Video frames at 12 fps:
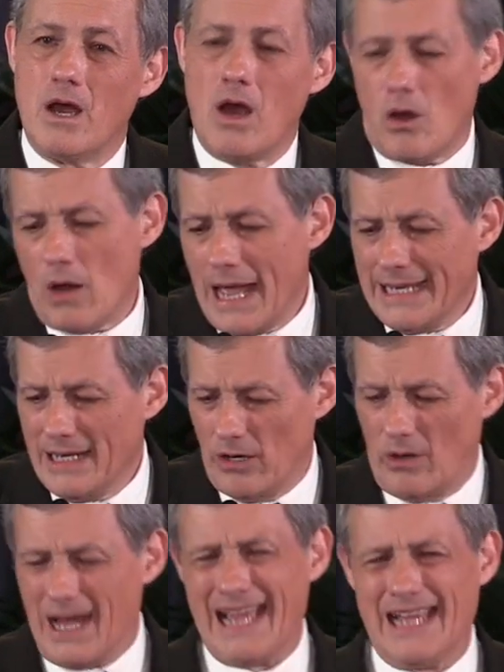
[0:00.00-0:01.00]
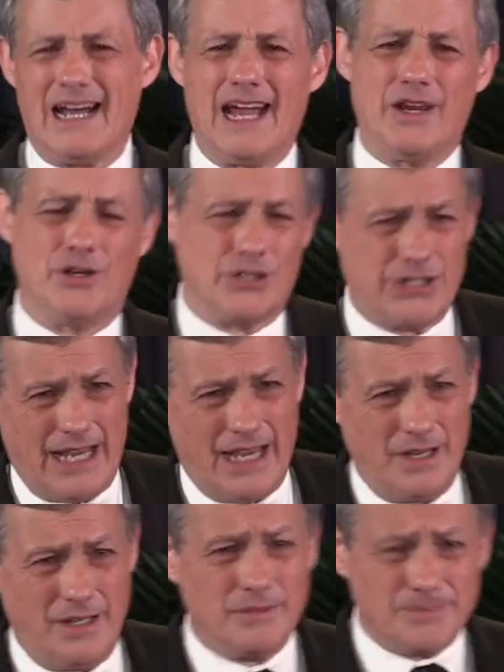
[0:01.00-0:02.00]
Oh, I, you know, I, I
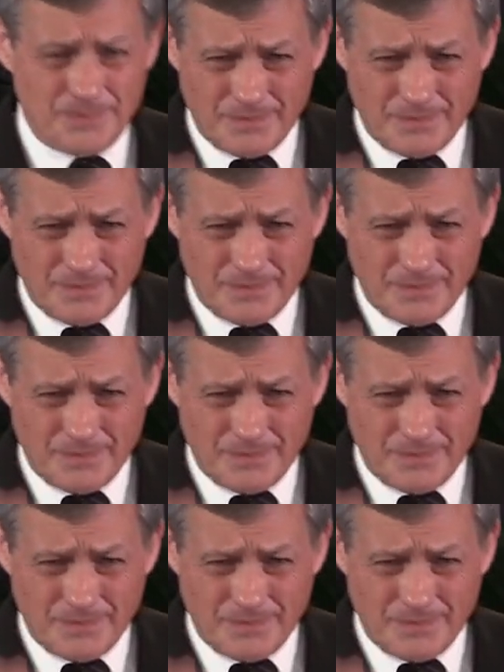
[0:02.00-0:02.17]
understand